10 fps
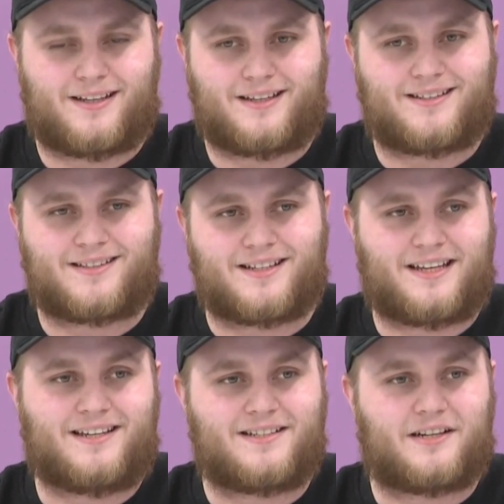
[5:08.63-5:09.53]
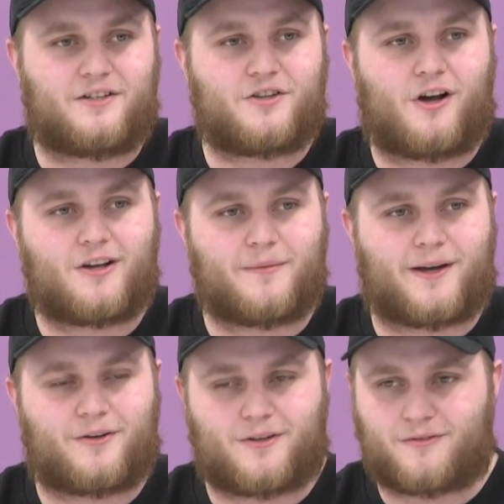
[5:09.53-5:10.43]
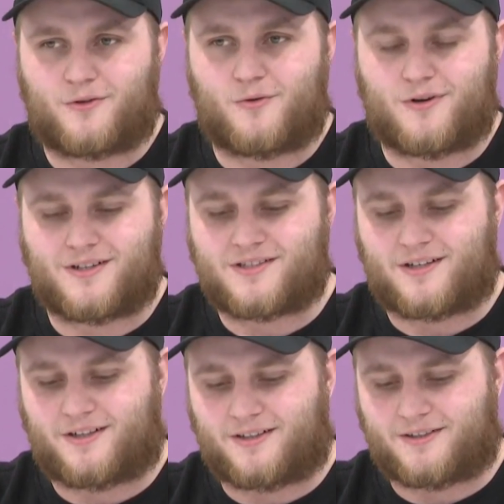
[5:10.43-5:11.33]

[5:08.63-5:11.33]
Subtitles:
is easy to talk about, of course.